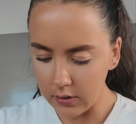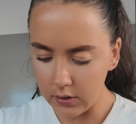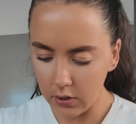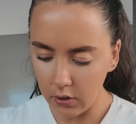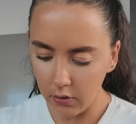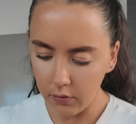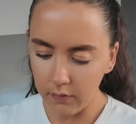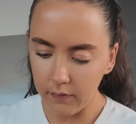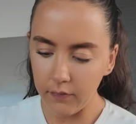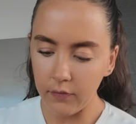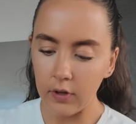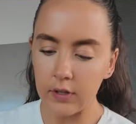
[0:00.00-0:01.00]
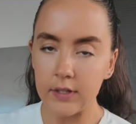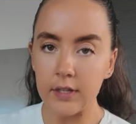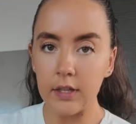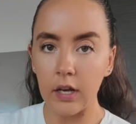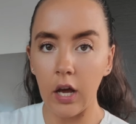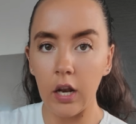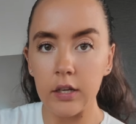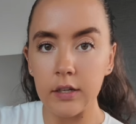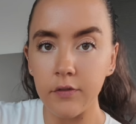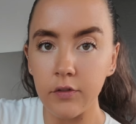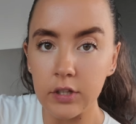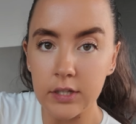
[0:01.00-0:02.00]
So, you can see the colour
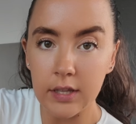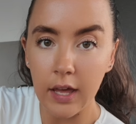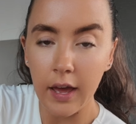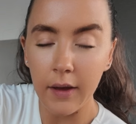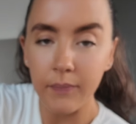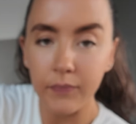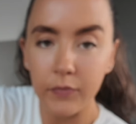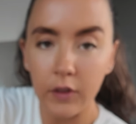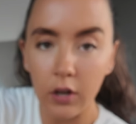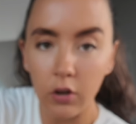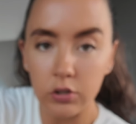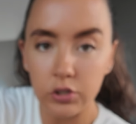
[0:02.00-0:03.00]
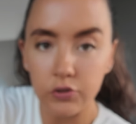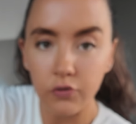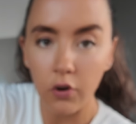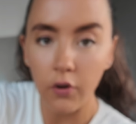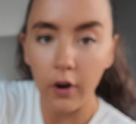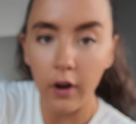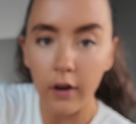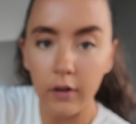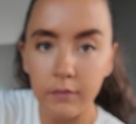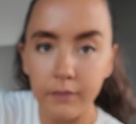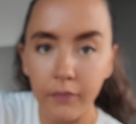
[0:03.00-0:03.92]
difference there. A lot stronger.